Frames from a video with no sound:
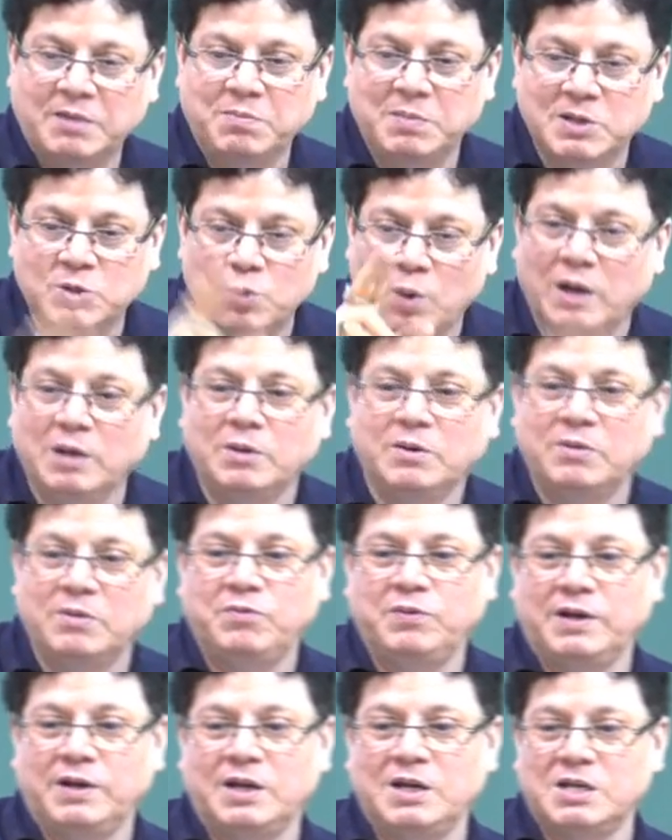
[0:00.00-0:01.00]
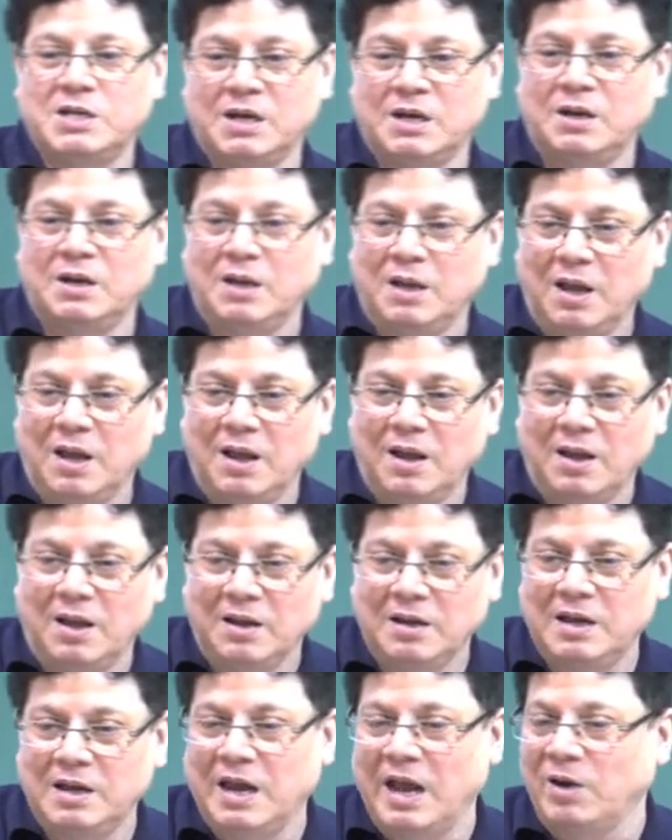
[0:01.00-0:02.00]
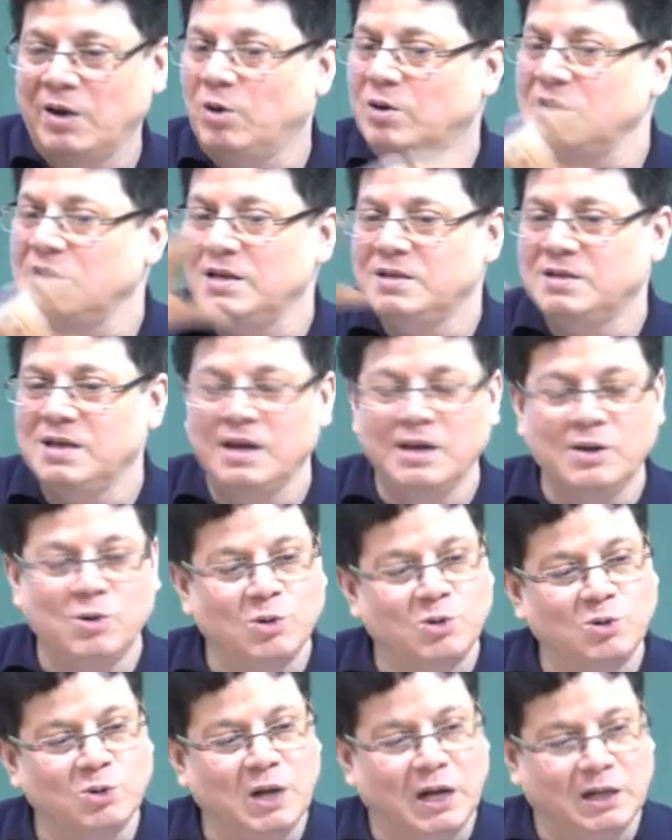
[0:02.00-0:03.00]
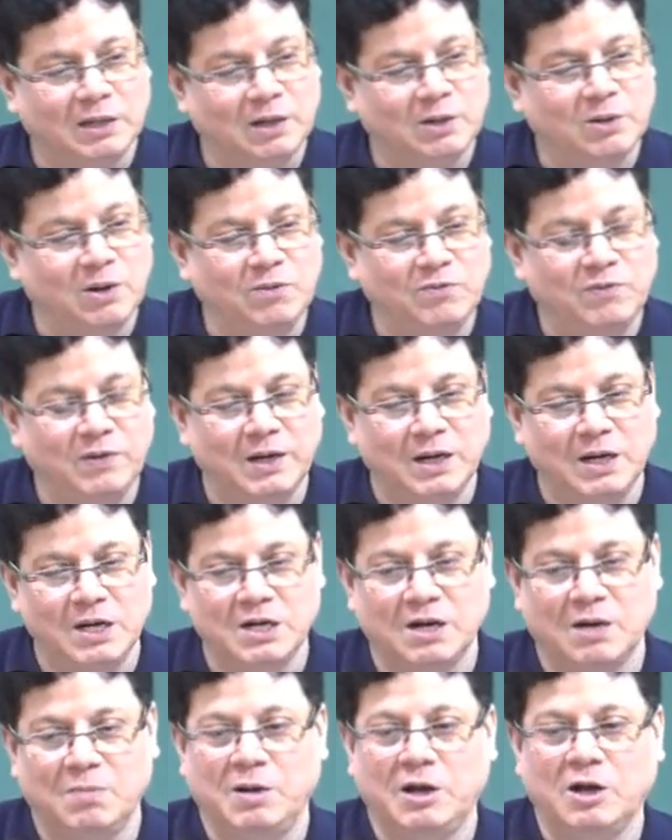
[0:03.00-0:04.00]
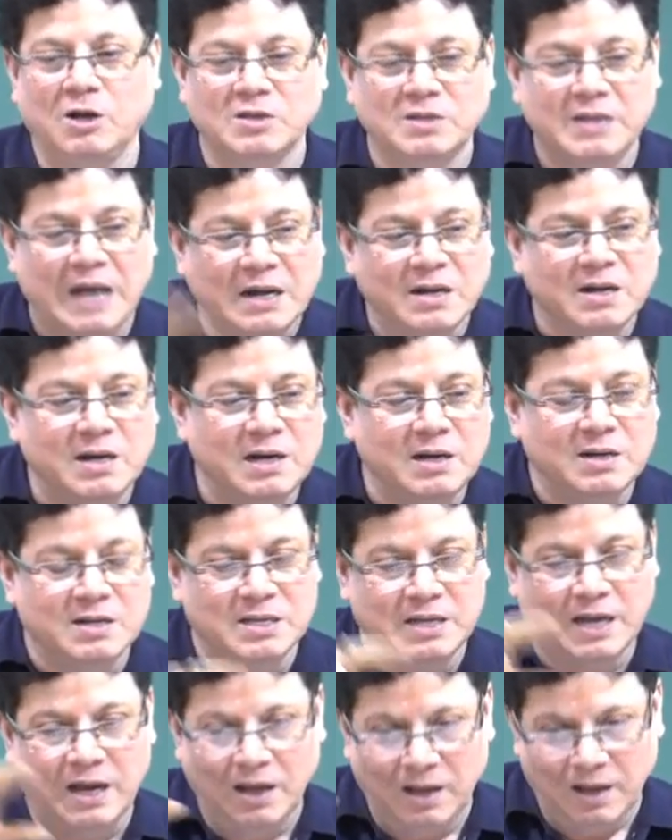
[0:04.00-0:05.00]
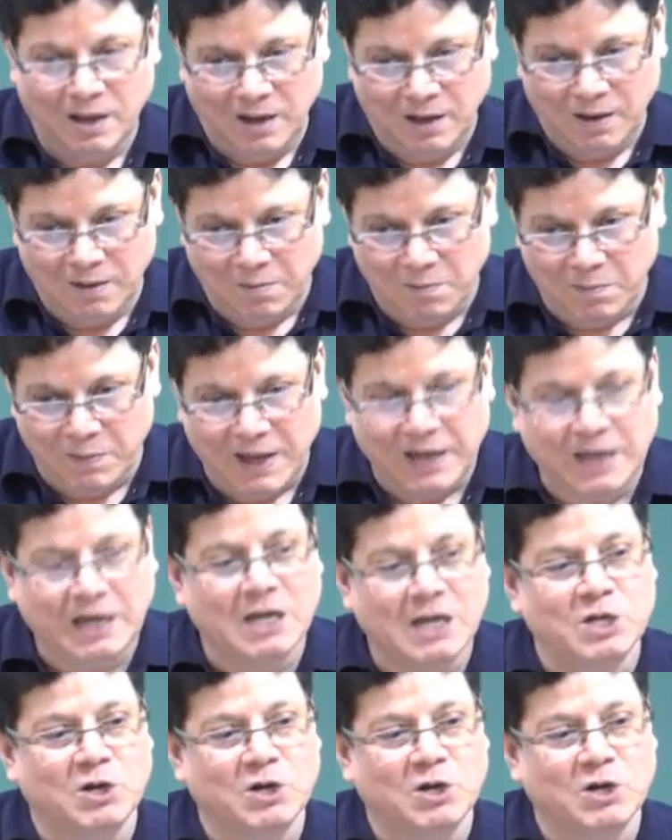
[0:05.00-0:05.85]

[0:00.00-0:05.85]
means, one configuration cannot easily go to the other configuration, because that needs a breakage